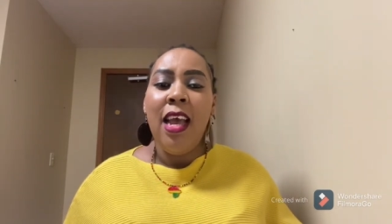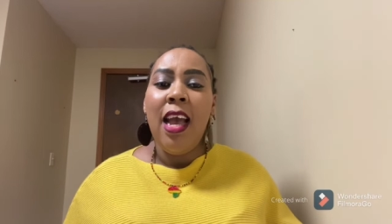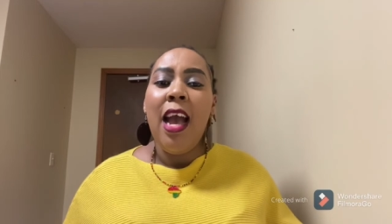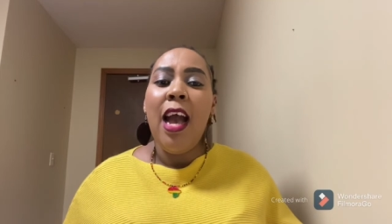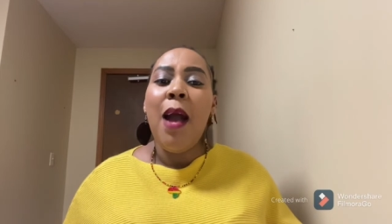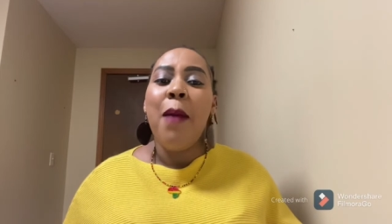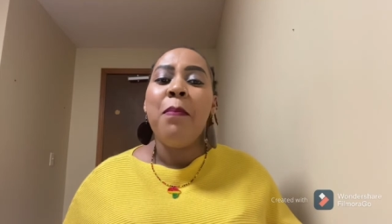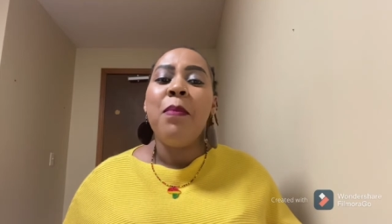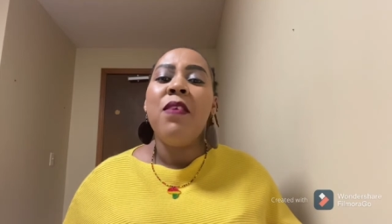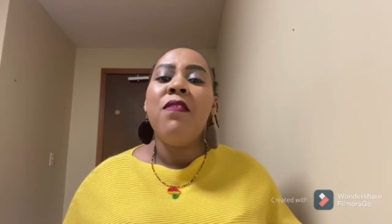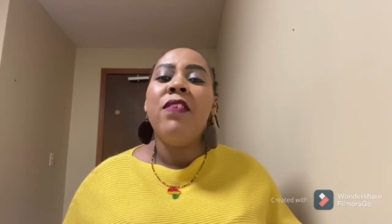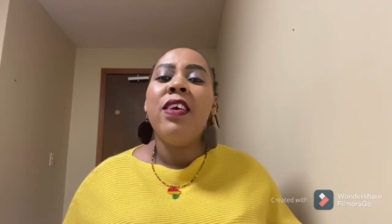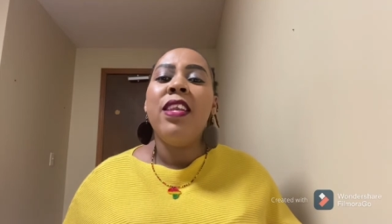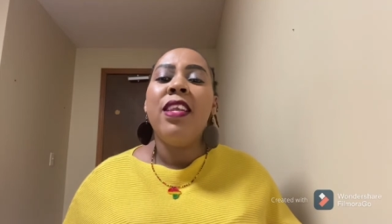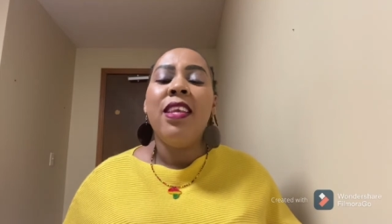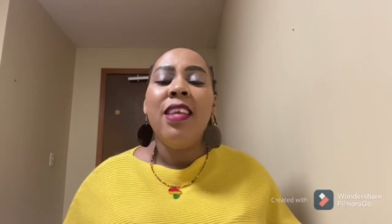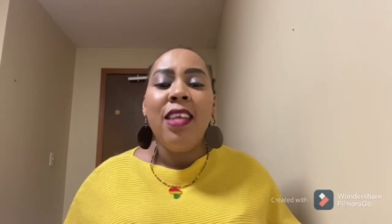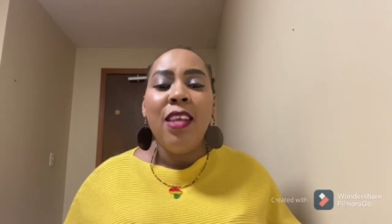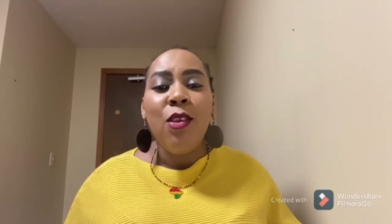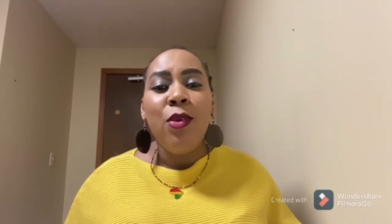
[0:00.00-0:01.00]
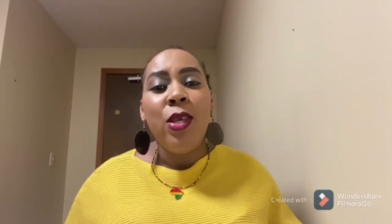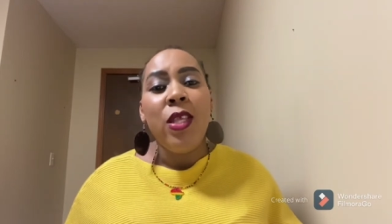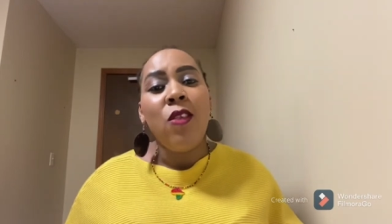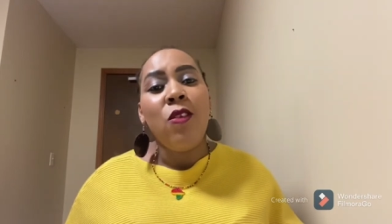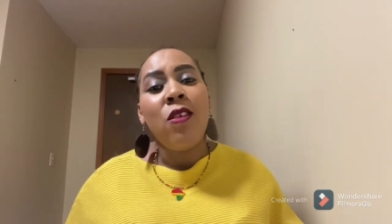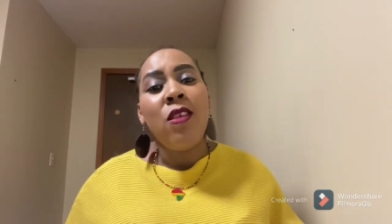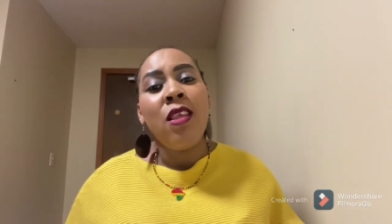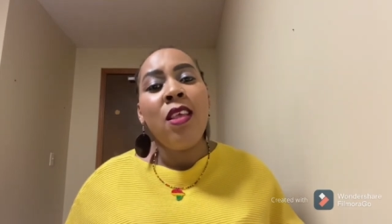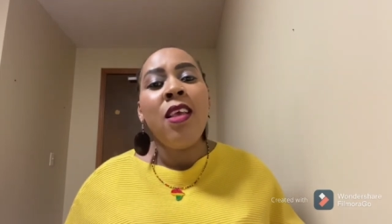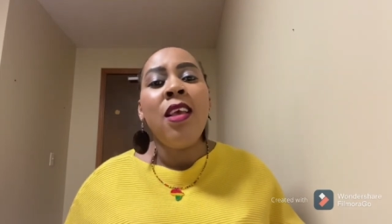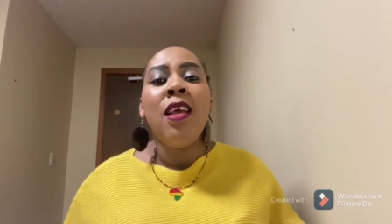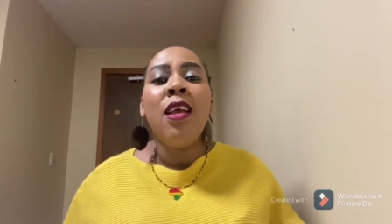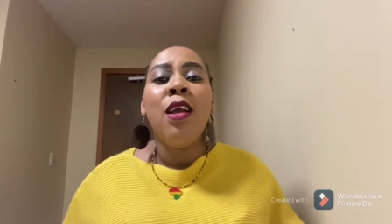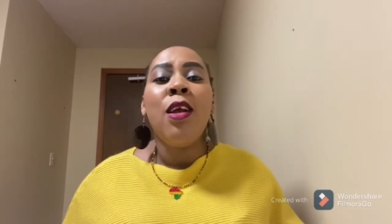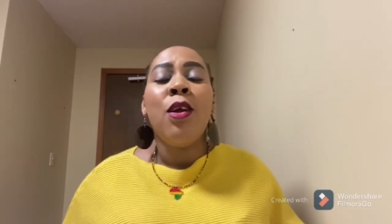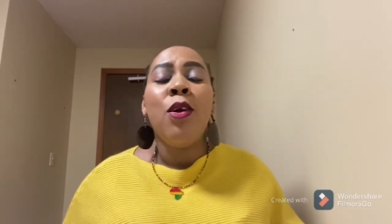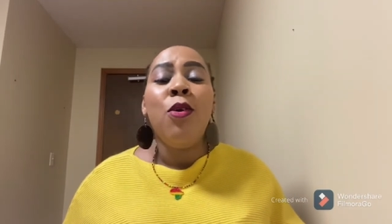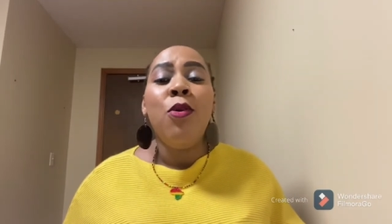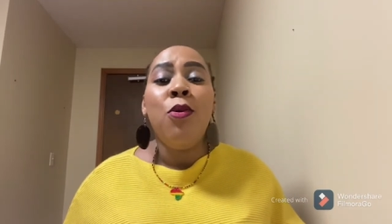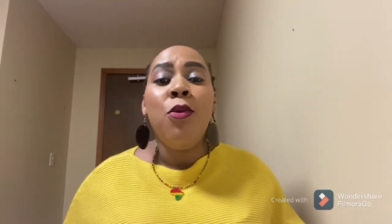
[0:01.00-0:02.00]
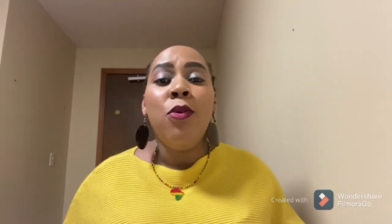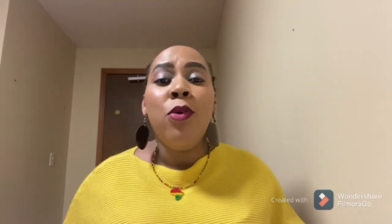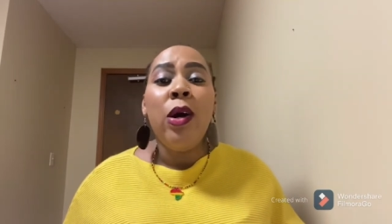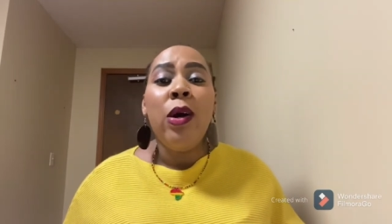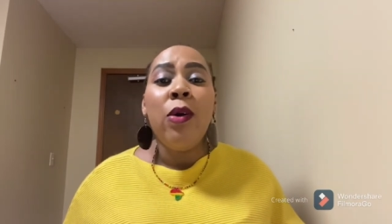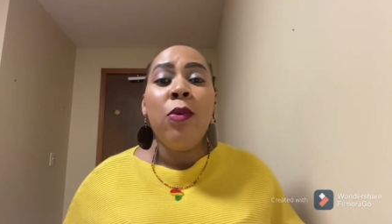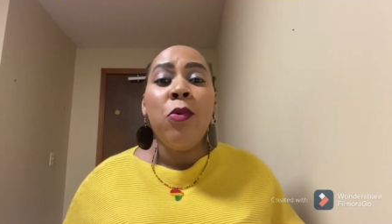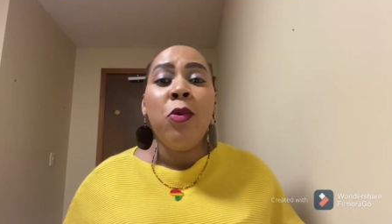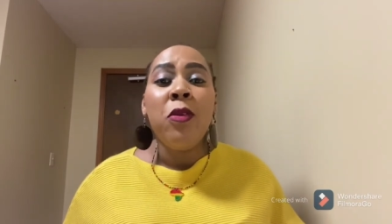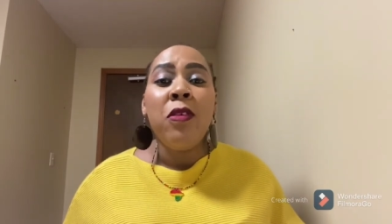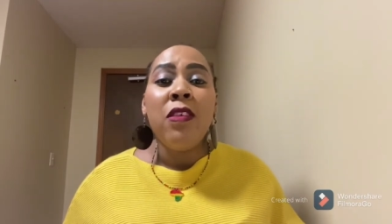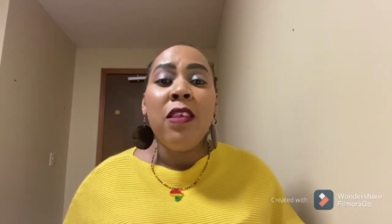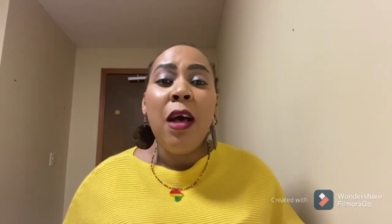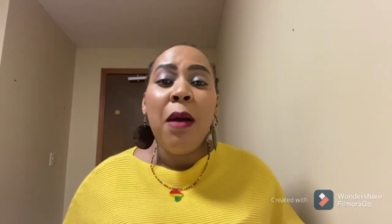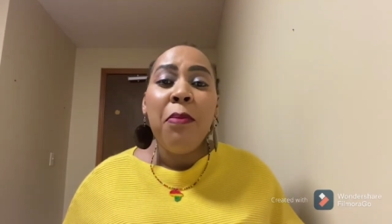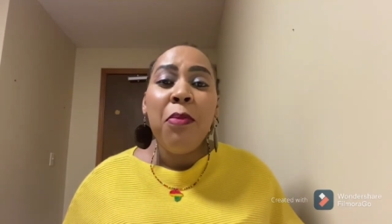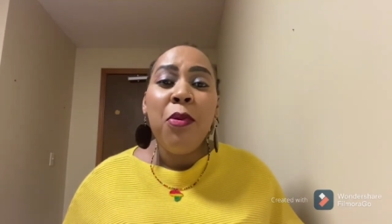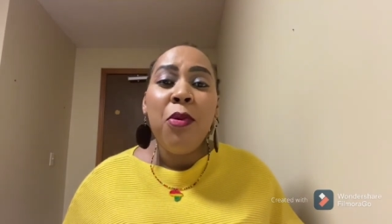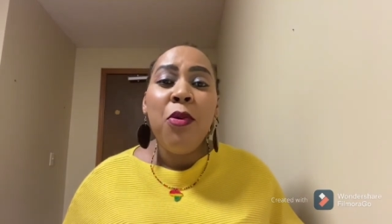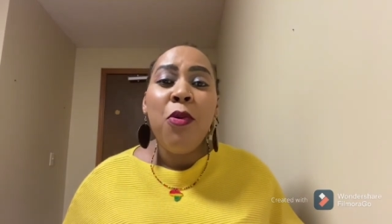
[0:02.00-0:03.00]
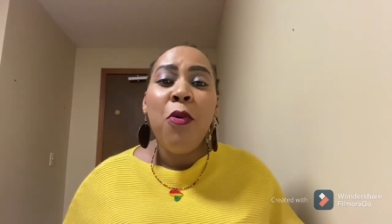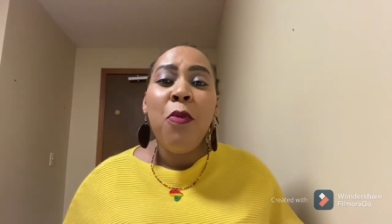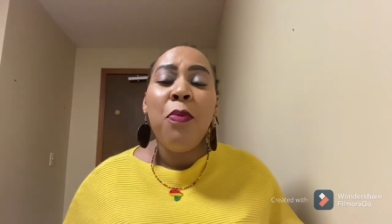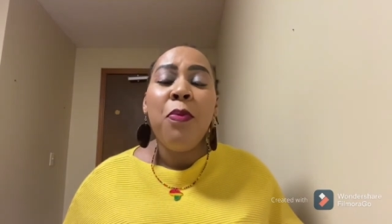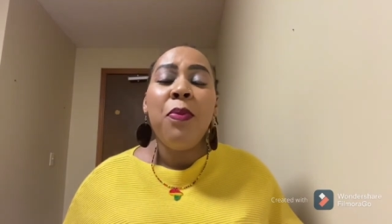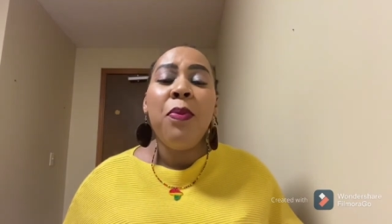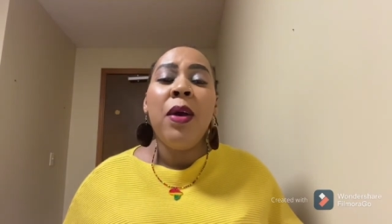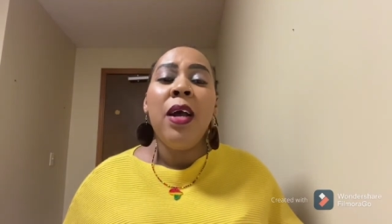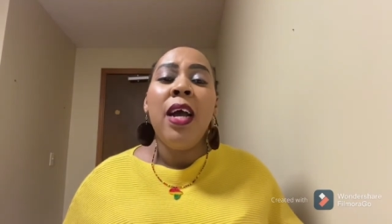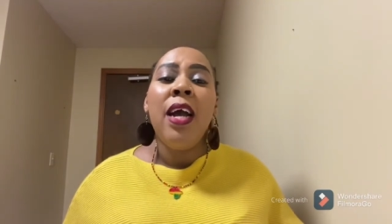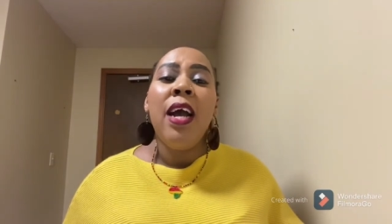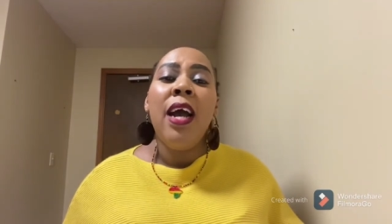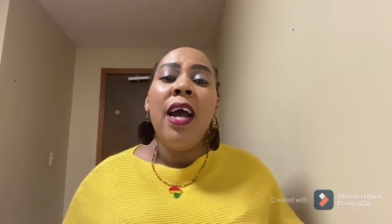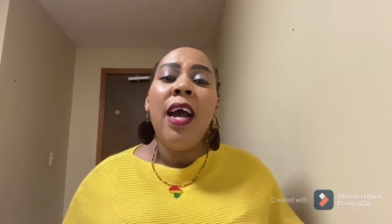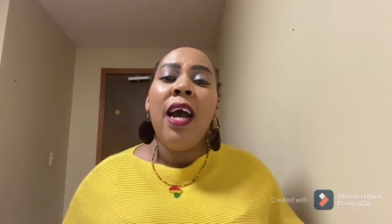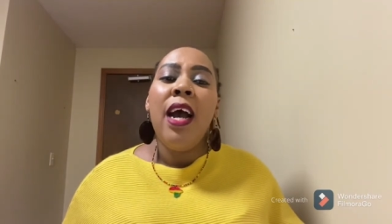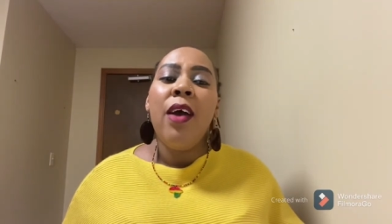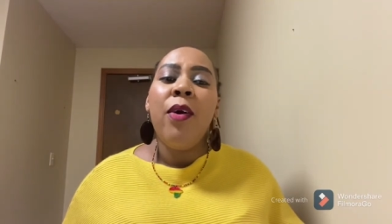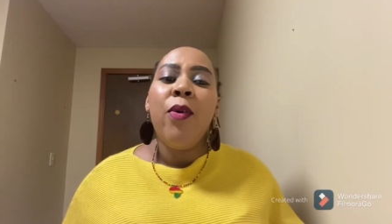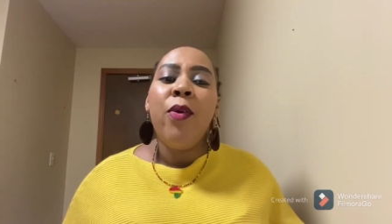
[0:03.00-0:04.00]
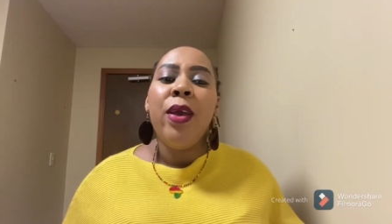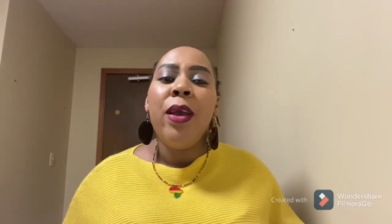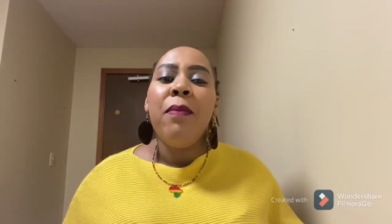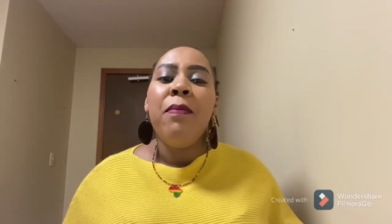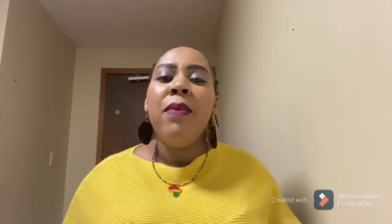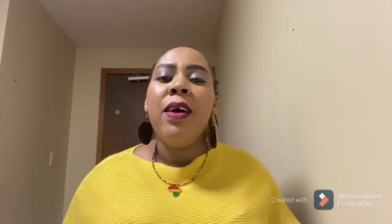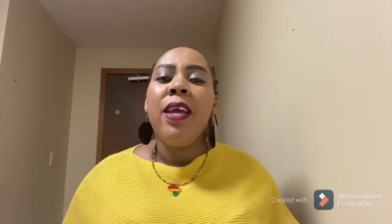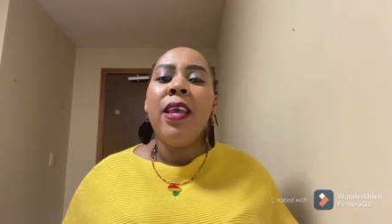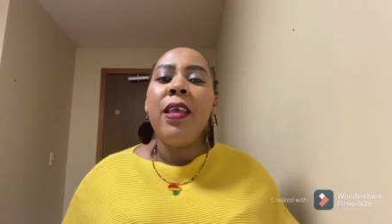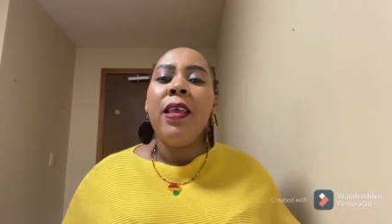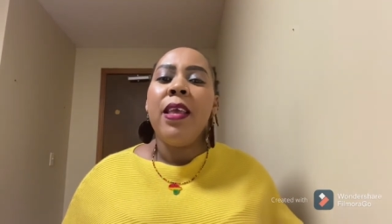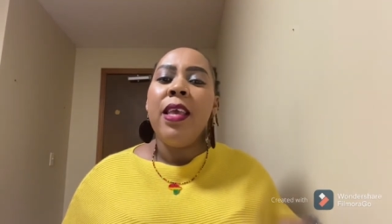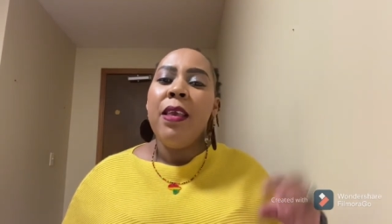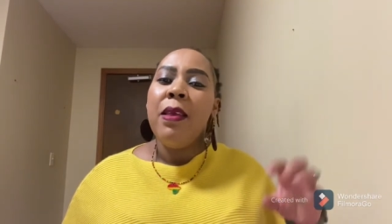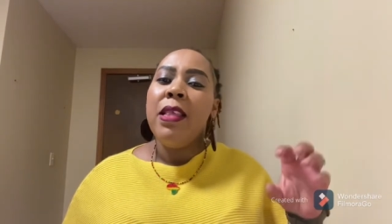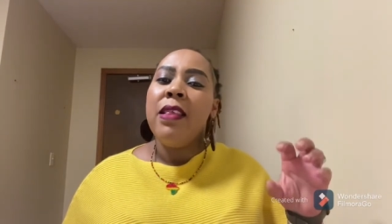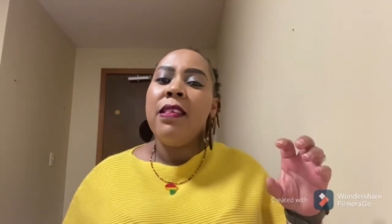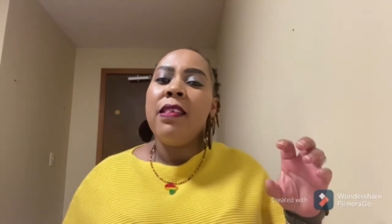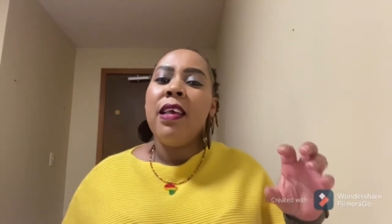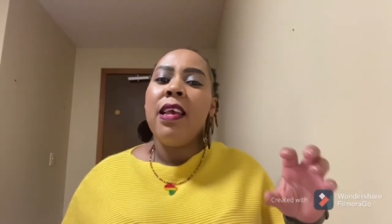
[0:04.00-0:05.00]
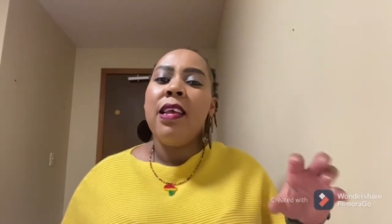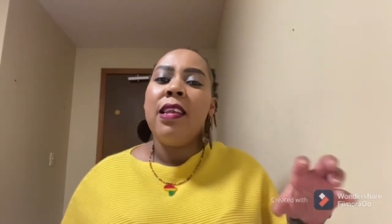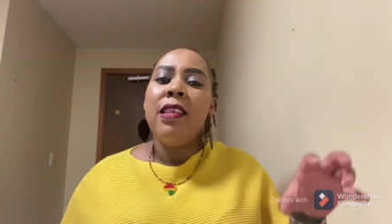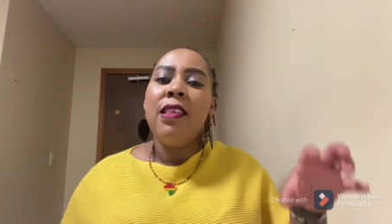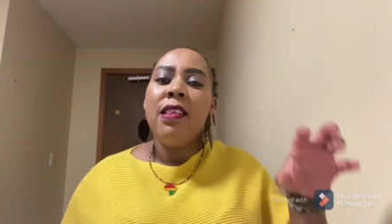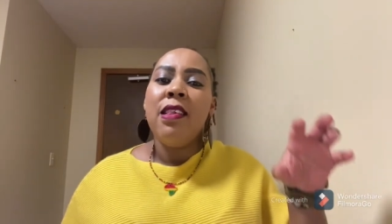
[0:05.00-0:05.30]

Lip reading: I'm even in his WhatsApp group whereby he said